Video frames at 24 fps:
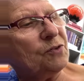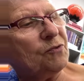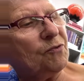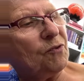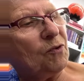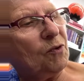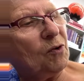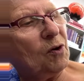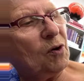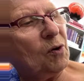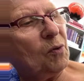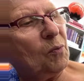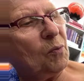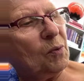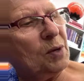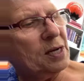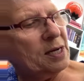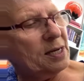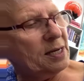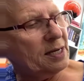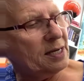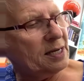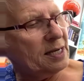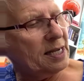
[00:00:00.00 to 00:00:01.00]
for a
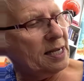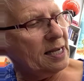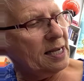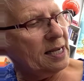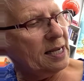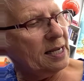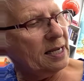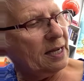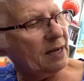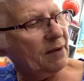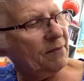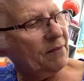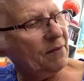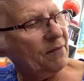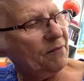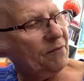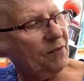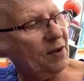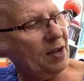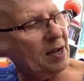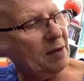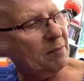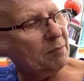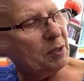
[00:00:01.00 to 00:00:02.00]
winding of a
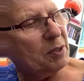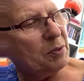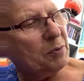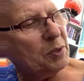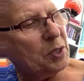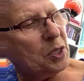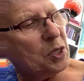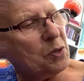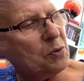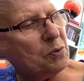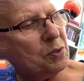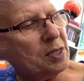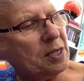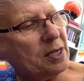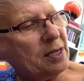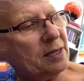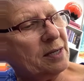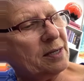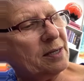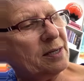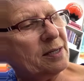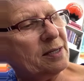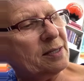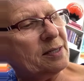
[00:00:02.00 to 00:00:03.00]
family
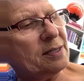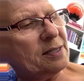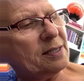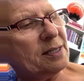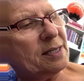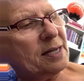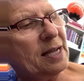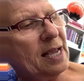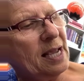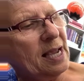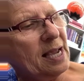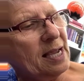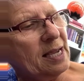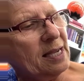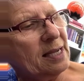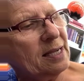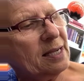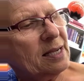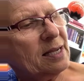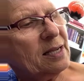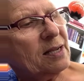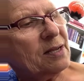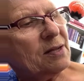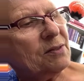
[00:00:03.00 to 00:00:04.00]
reunion, and today
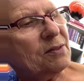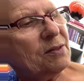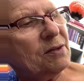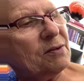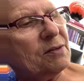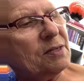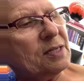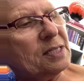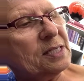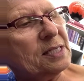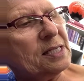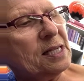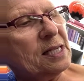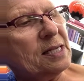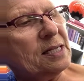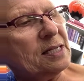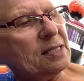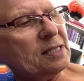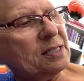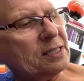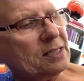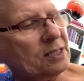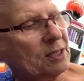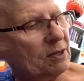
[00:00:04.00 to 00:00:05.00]
their
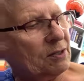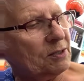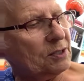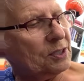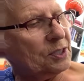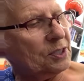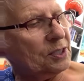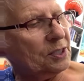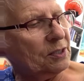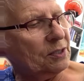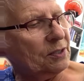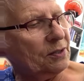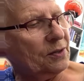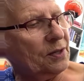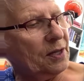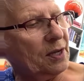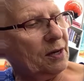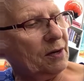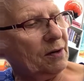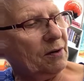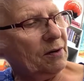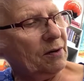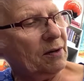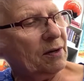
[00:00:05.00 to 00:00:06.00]
descendants are still
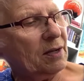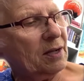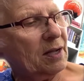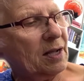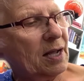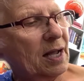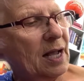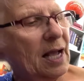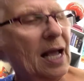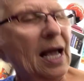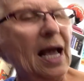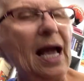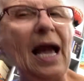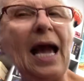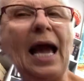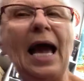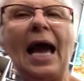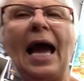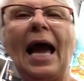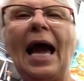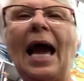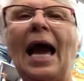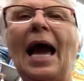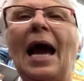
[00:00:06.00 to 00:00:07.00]
there,
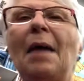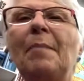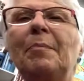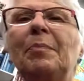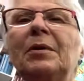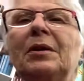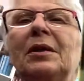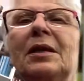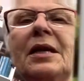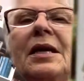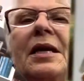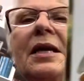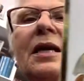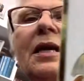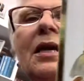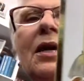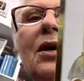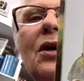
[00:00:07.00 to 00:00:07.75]
happily